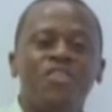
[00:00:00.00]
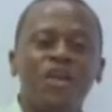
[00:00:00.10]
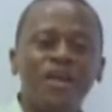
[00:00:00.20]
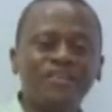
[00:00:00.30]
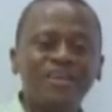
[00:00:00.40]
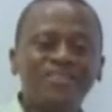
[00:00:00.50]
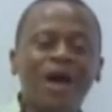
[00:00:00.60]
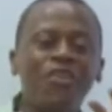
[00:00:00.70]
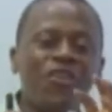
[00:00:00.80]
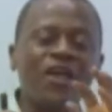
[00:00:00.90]
The letters
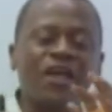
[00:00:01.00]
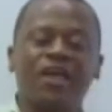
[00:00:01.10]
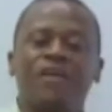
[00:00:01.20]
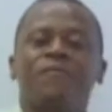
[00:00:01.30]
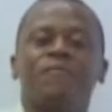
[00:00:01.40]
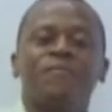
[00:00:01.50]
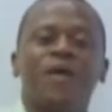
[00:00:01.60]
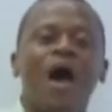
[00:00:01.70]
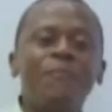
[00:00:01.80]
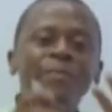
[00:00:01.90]
are thick,
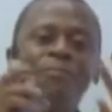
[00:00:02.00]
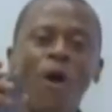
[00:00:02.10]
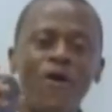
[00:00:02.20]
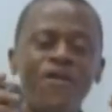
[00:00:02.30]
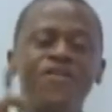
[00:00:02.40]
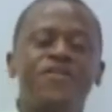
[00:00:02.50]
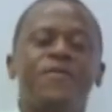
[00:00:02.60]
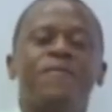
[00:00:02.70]
have been boarded.